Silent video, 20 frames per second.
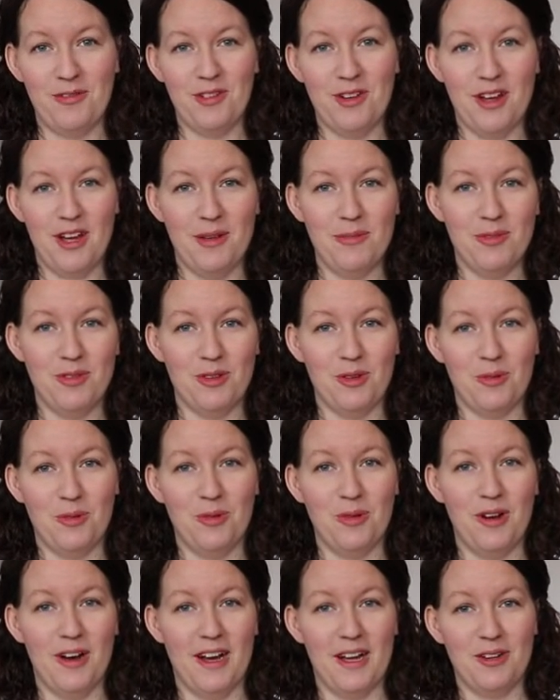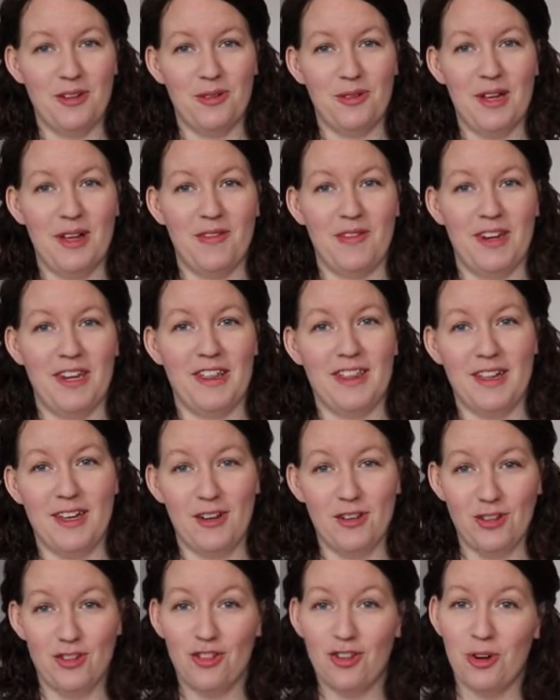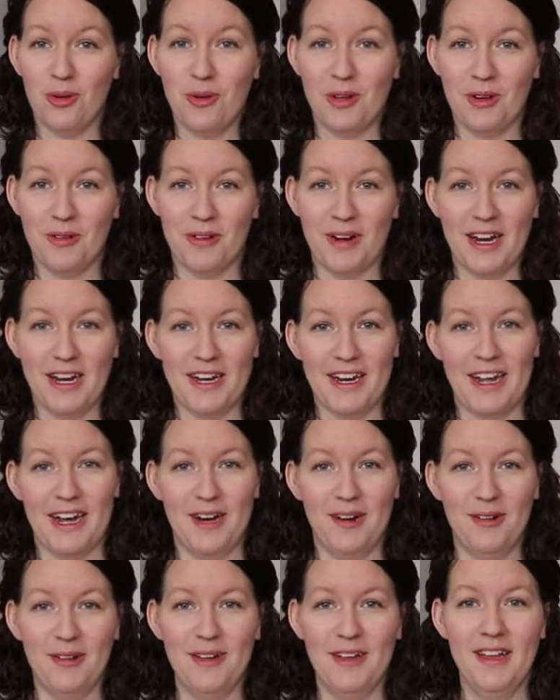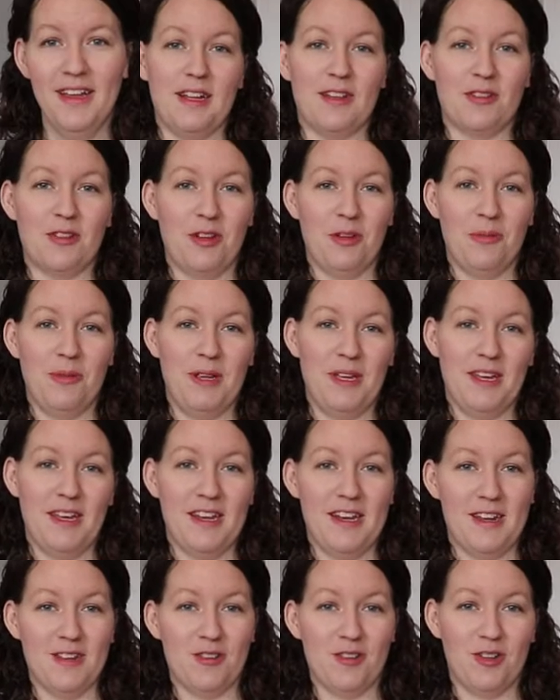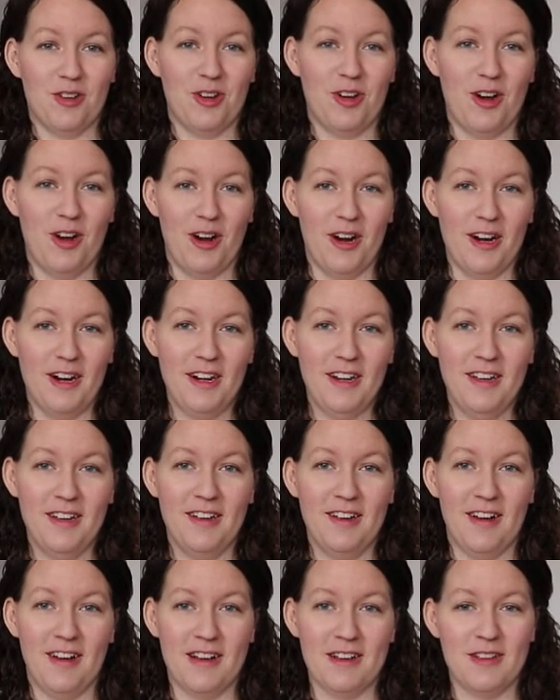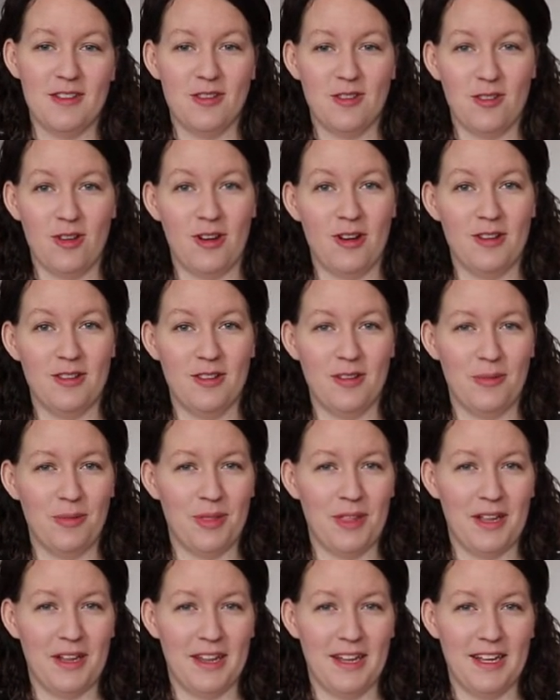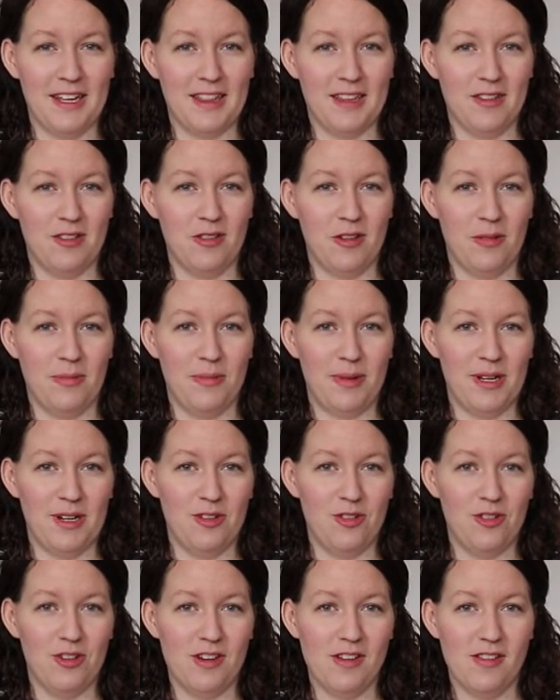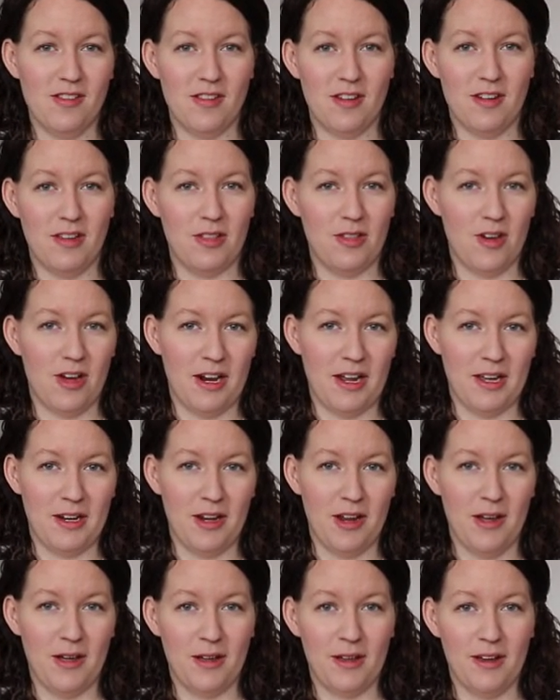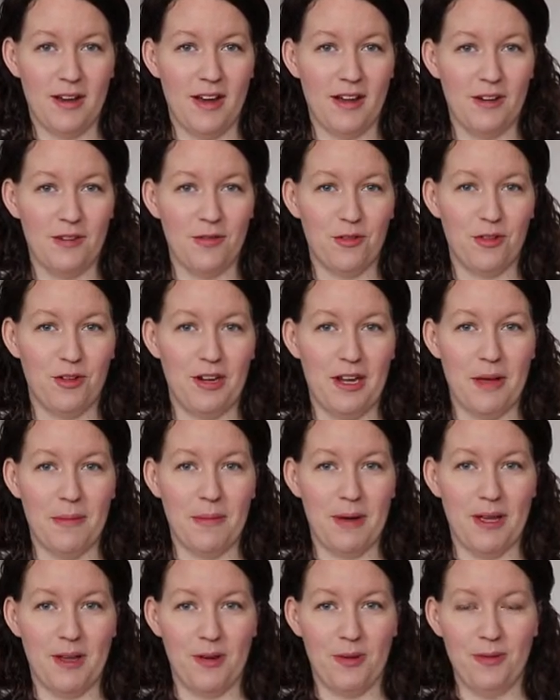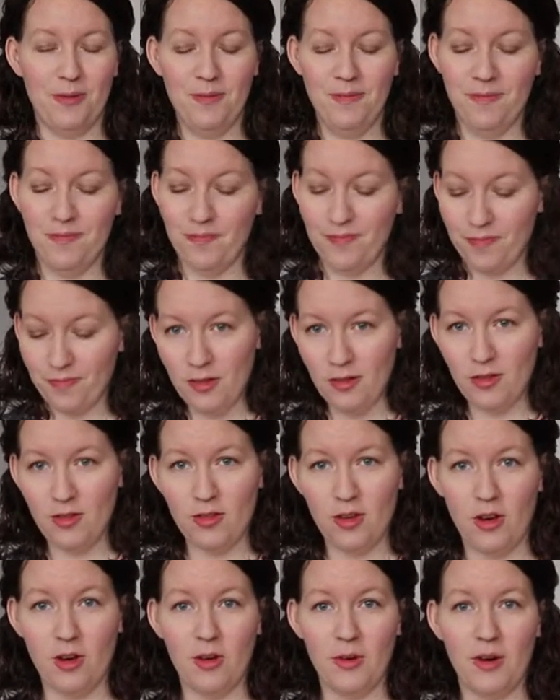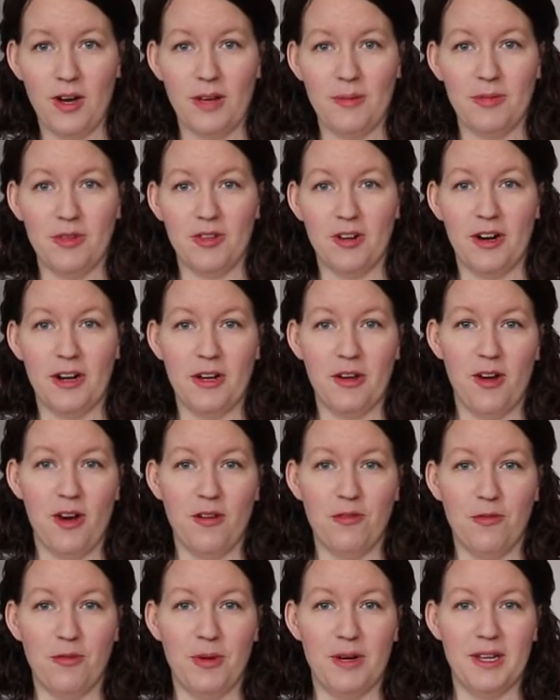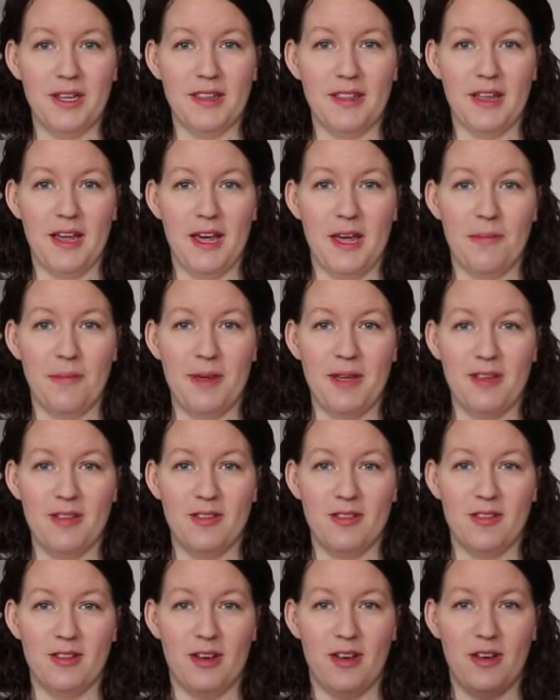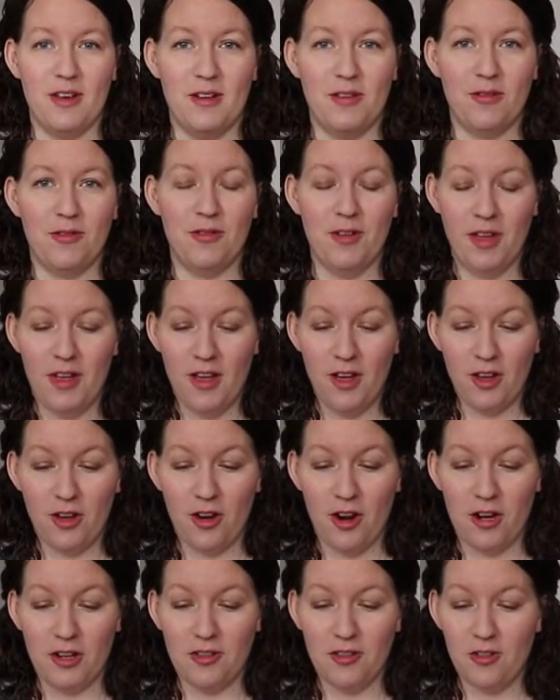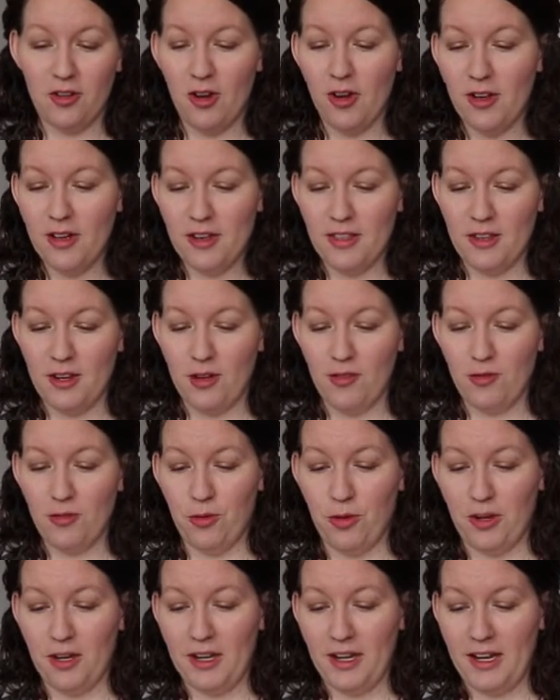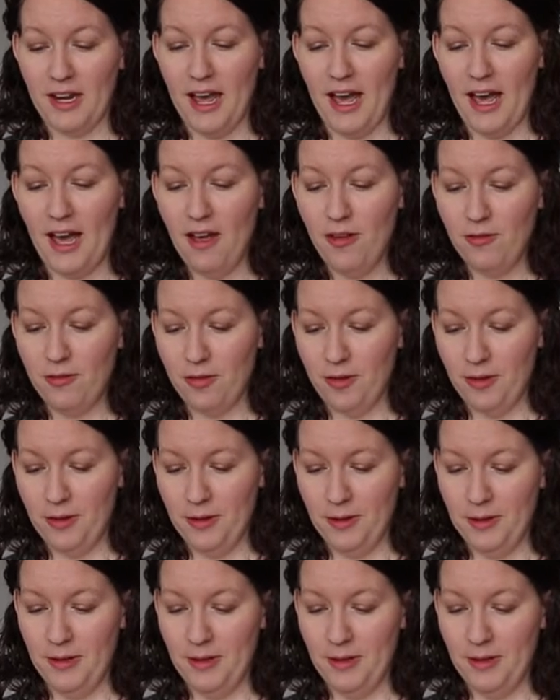of time, so I don't have anything to show you right now. It's going to be an Easter card. I saw something like this on Pinterest and I thought I'd kind of create my own. So I'm starting off with a piece of cardstock that I folded in half.